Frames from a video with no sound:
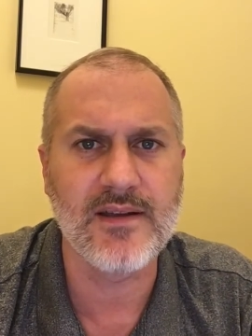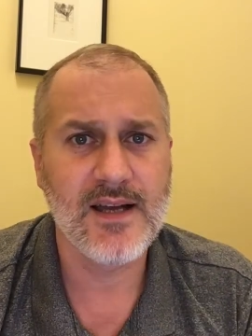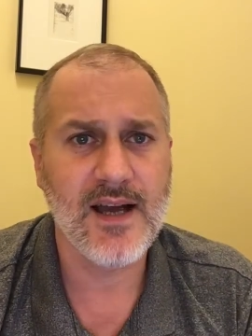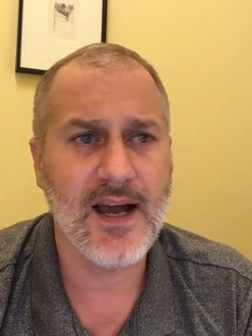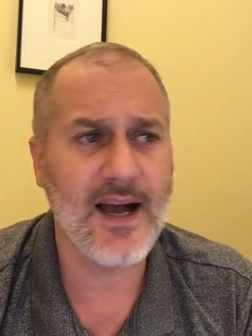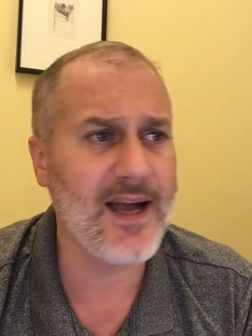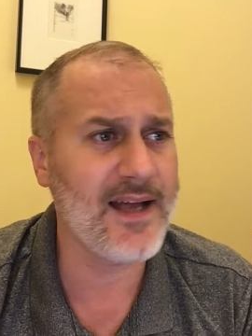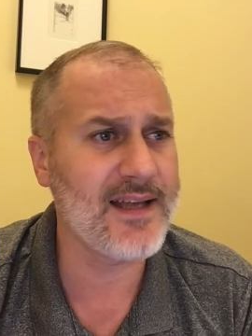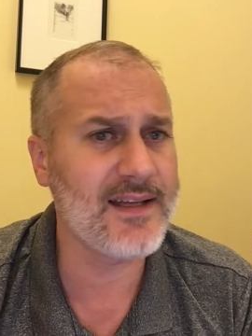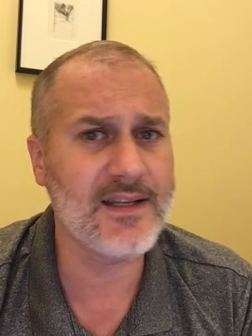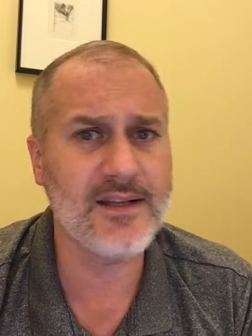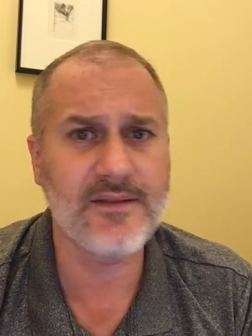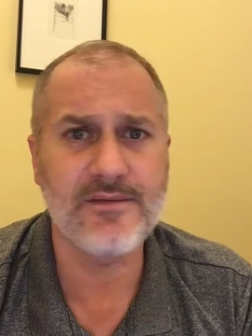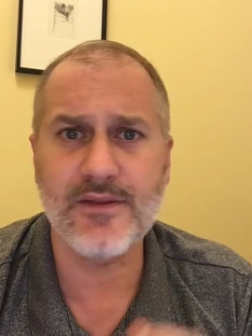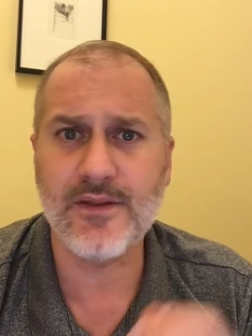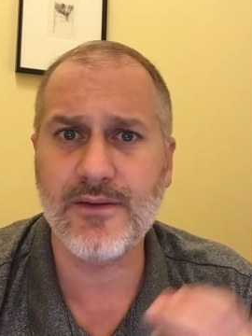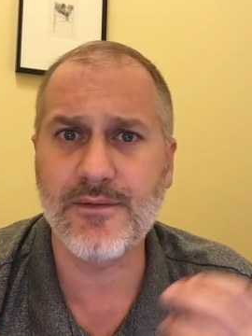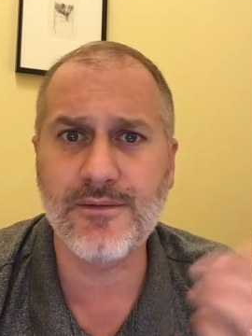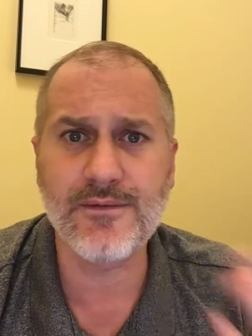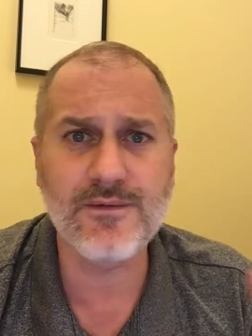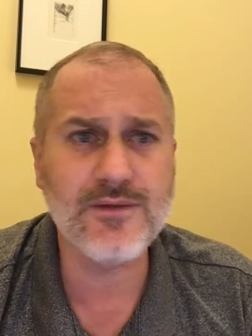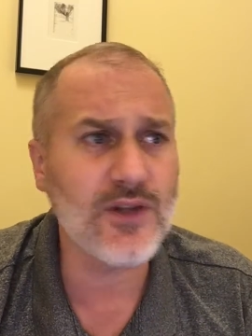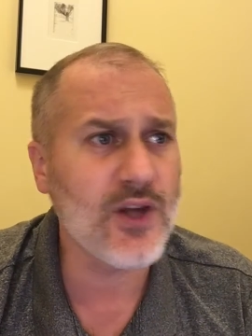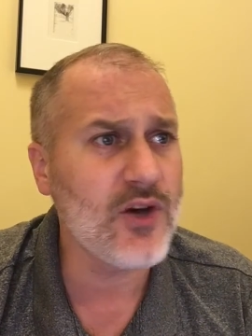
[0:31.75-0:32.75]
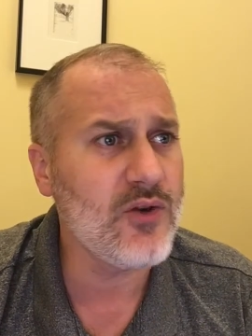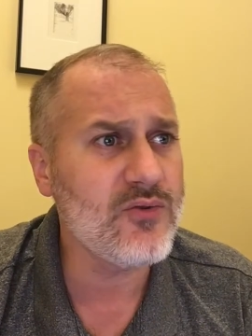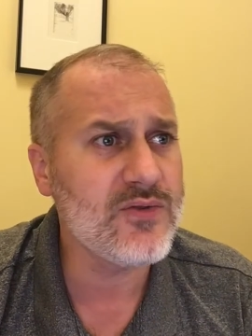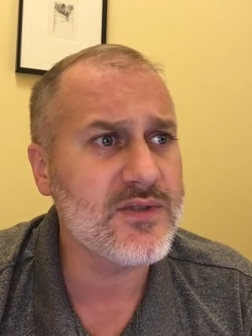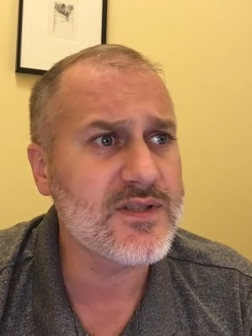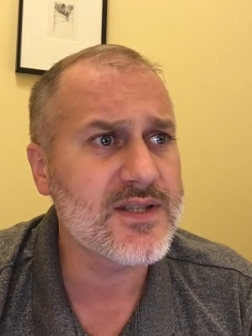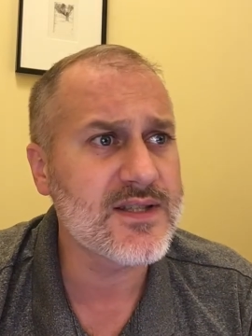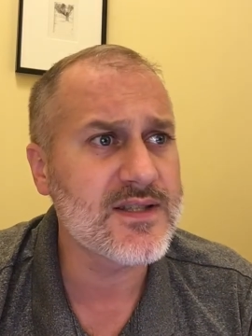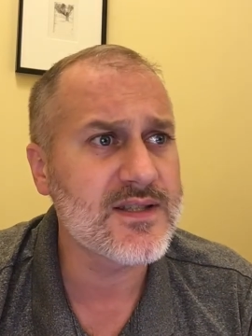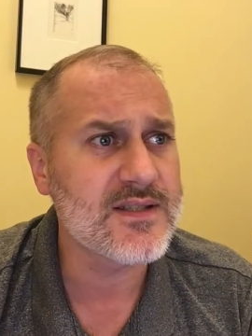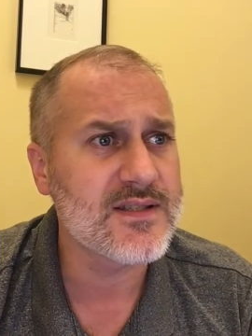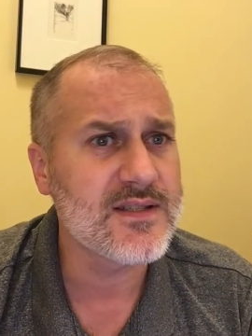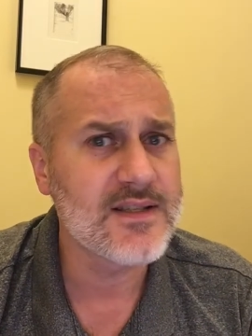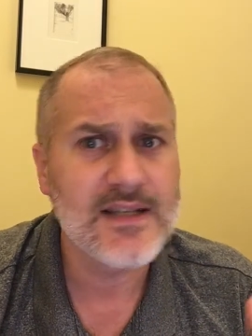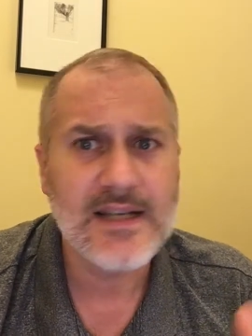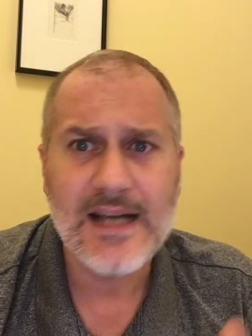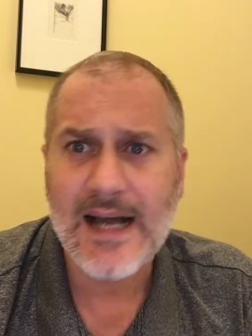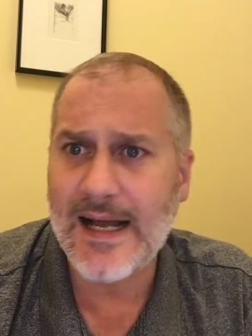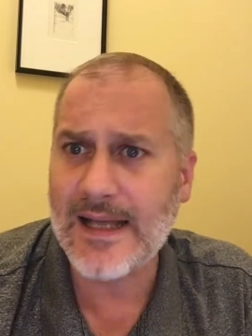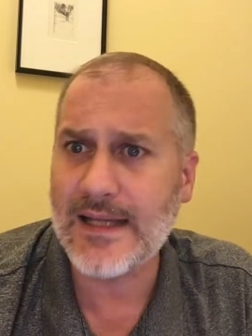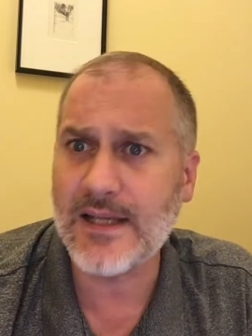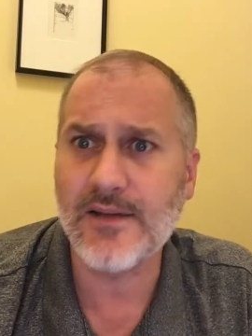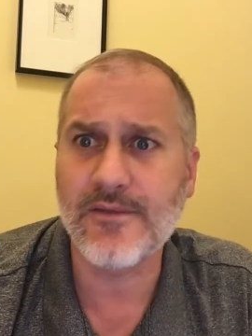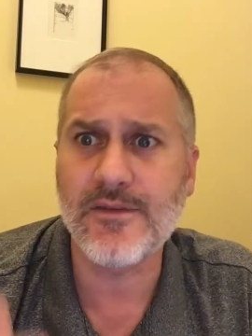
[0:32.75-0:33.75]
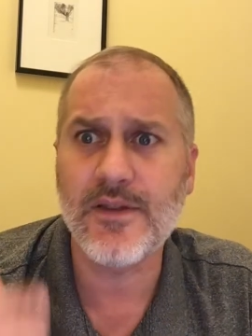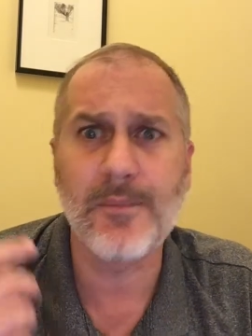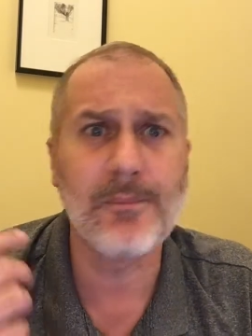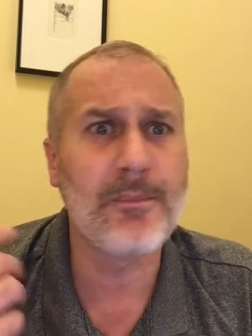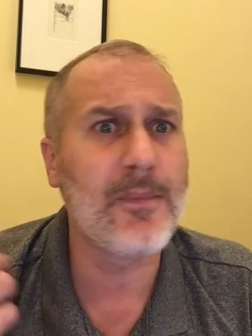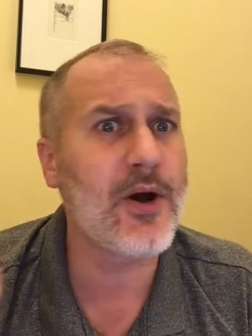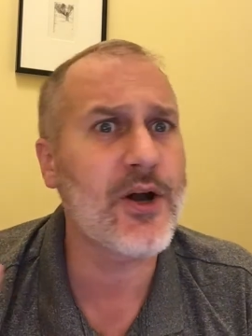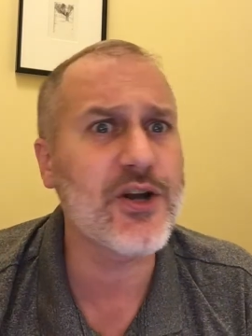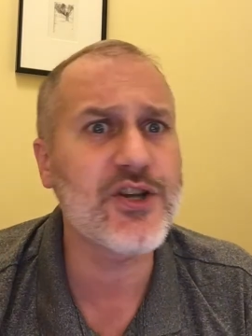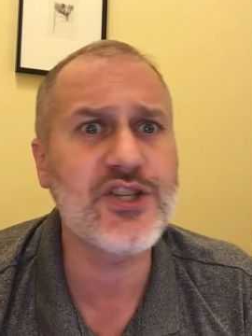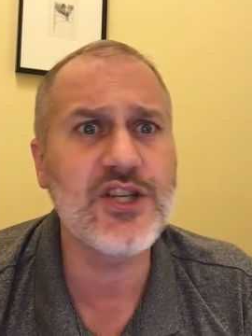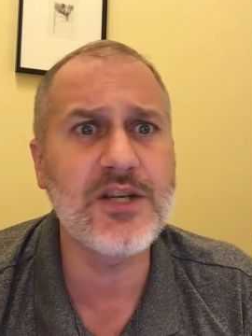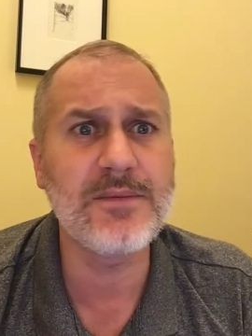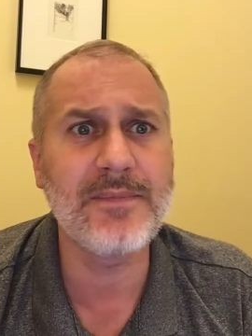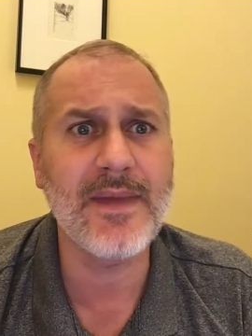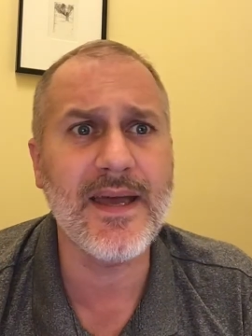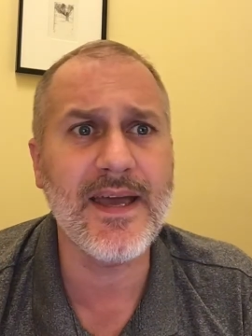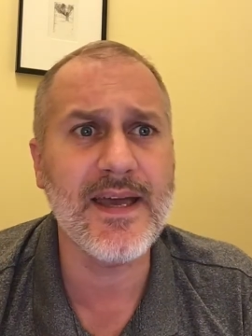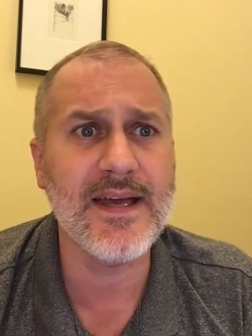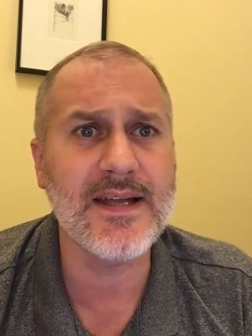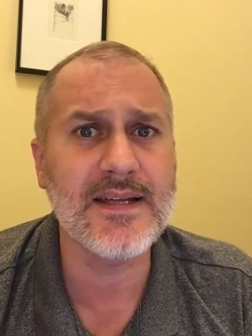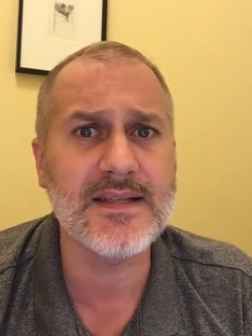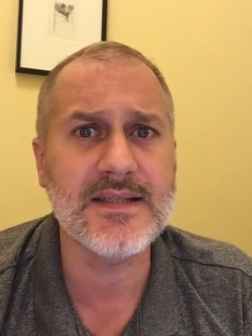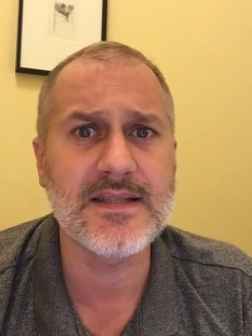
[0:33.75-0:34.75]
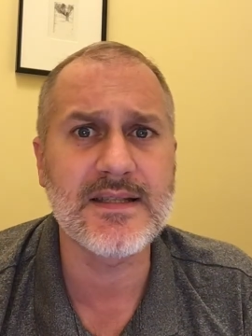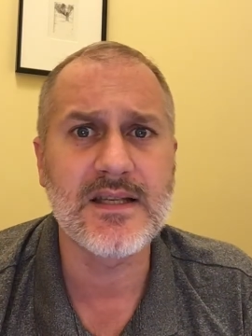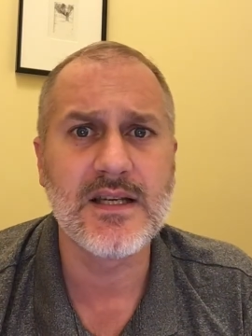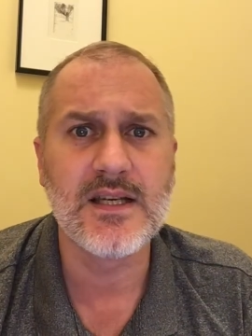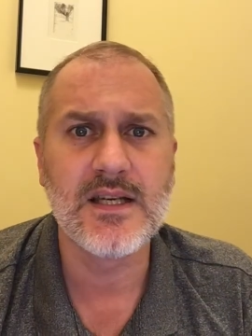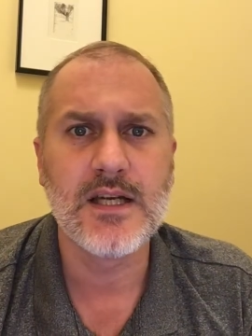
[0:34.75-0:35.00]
I love the floats, I love the marching bands,